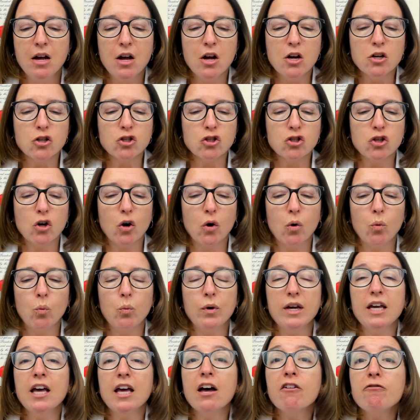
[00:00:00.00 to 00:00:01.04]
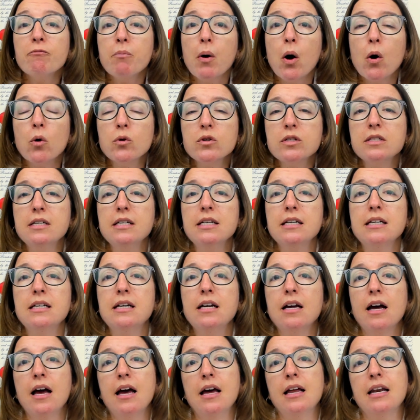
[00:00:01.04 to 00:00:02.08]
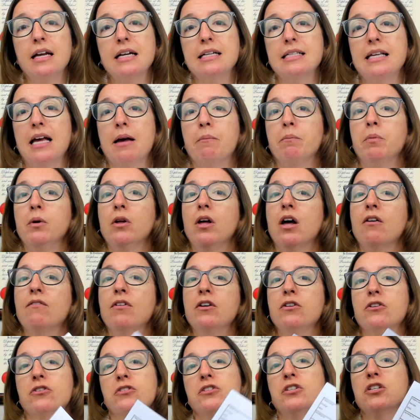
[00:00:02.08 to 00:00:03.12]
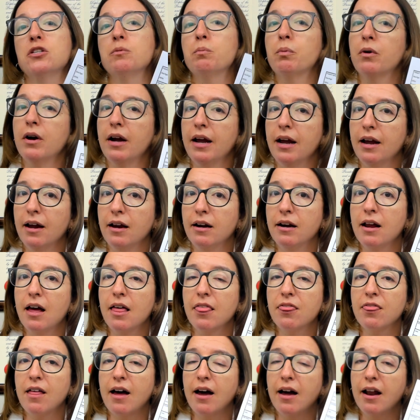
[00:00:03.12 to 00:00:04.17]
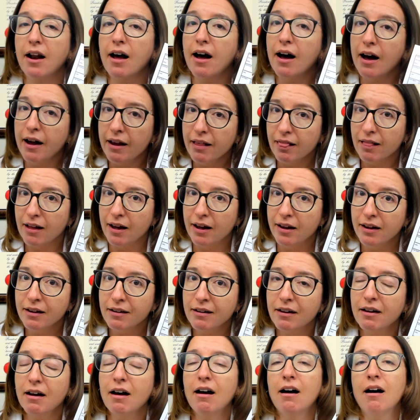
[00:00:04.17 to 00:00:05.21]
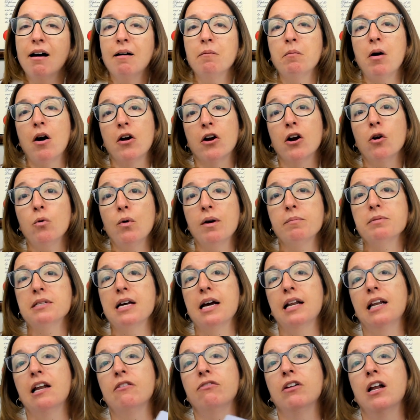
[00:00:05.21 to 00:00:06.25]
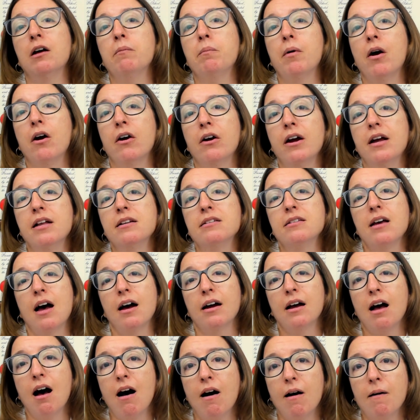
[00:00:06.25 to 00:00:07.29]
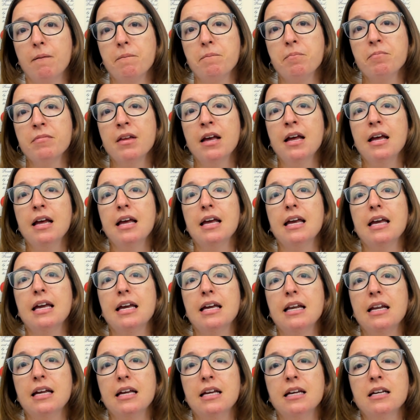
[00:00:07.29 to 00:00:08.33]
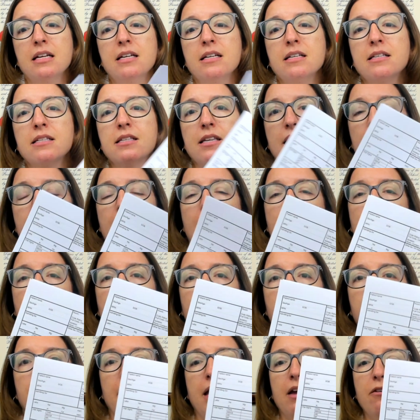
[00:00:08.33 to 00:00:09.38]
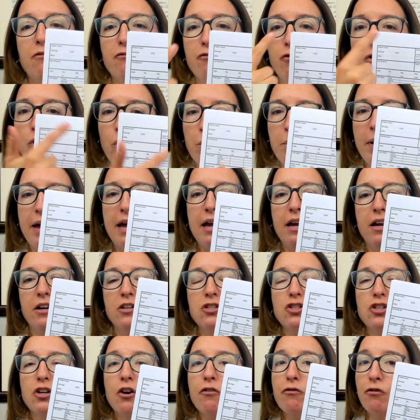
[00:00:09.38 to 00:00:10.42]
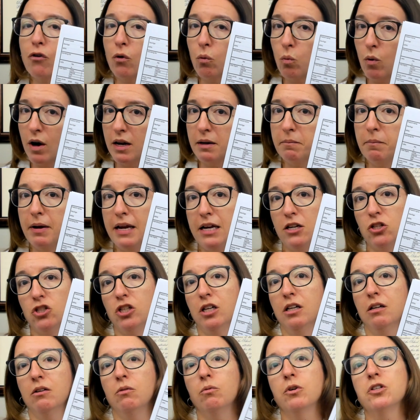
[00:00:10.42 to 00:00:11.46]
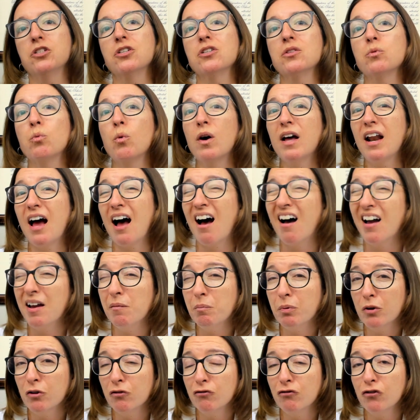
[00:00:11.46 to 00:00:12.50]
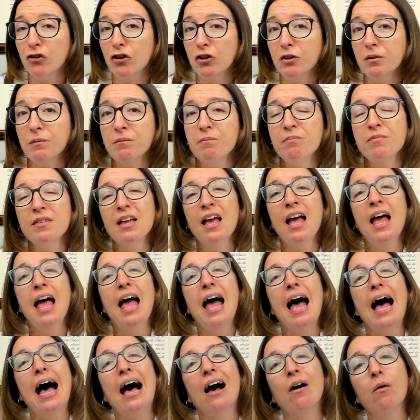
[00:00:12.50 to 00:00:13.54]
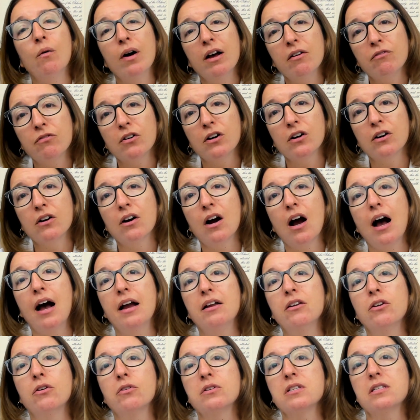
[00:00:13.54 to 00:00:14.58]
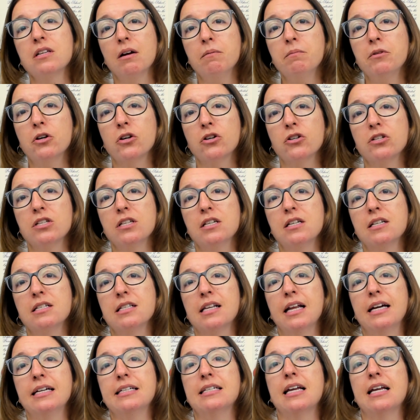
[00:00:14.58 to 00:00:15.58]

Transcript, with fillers: So we have posted an example of a nurse's brain that I like um, on our website, level up R N dot com. It is um, a full page for one patient, which is what I prefer. However, I know some nurses like to